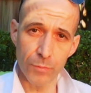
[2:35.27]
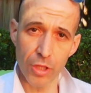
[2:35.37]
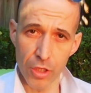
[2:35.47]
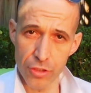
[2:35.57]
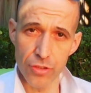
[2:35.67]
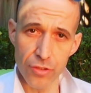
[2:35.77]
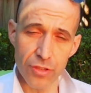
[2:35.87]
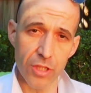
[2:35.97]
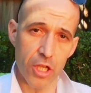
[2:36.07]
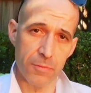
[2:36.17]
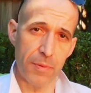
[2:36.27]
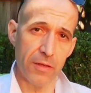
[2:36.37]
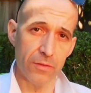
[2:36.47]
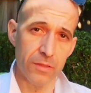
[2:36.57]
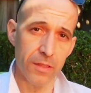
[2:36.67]
with those shoes and those
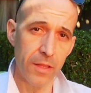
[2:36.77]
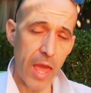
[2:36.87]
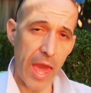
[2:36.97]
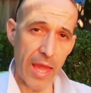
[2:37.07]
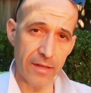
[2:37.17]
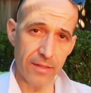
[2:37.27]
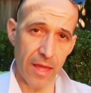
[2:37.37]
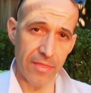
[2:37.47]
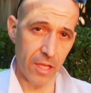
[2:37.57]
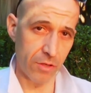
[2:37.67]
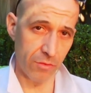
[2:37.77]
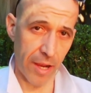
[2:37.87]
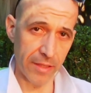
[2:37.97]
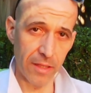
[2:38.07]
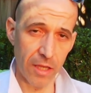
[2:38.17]
pedals, and they're great.